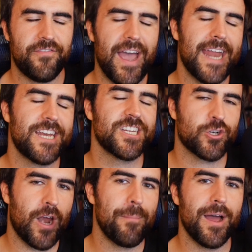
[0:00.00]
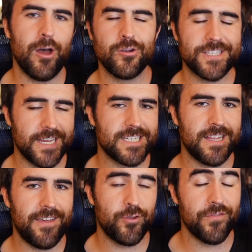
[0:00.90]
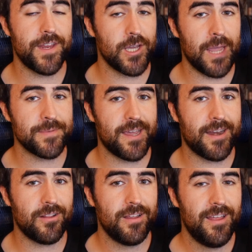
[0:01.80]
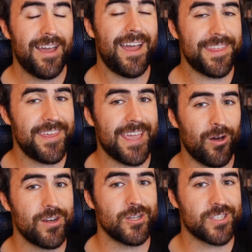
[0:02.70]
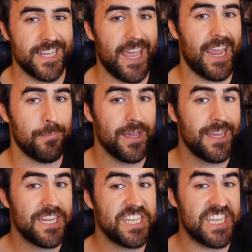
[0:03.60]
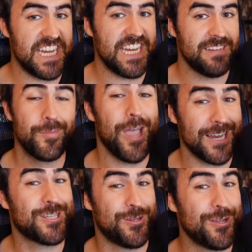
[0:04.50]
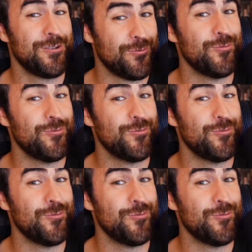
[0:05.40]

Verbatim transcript: If I had to describe my own sex life with a video game title, I think I would use the game D because you,